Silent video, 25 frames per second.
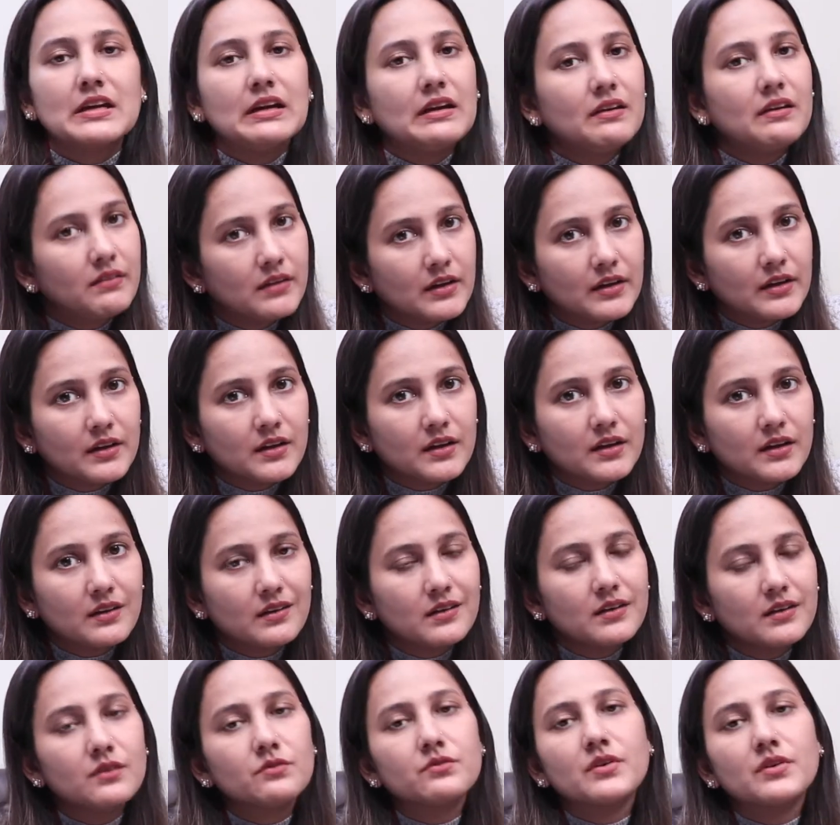in
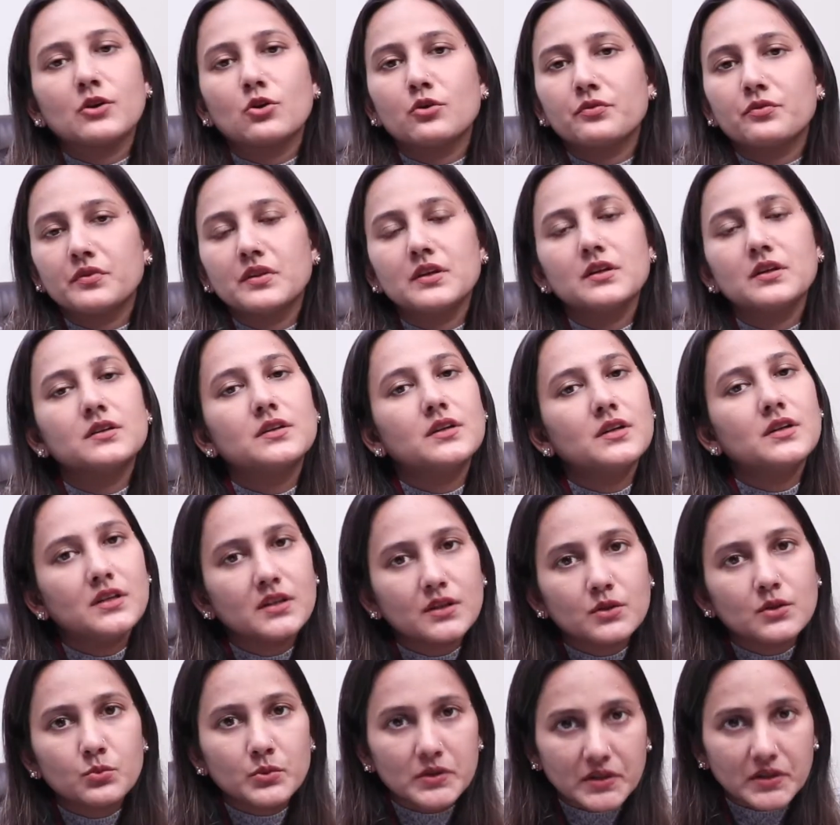detail in one of the
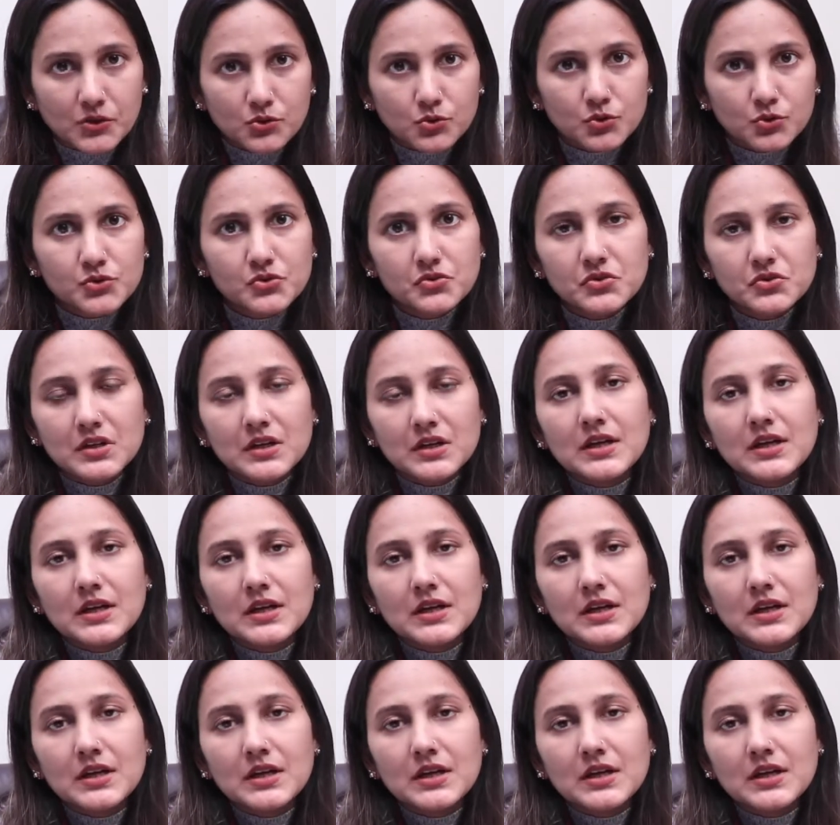earlier videos.